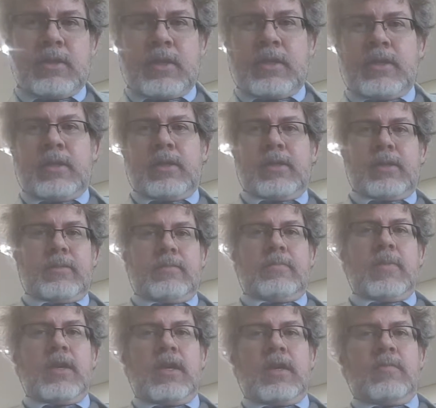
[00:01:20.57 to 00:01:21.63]
as
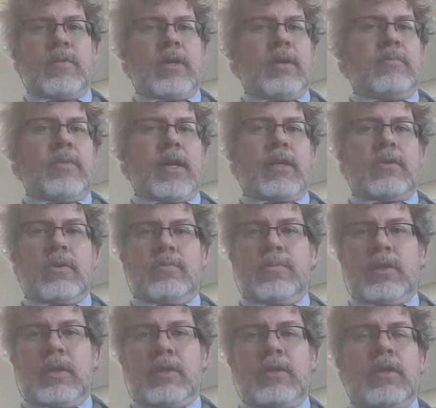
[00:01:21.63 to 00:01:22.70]
many of my box openings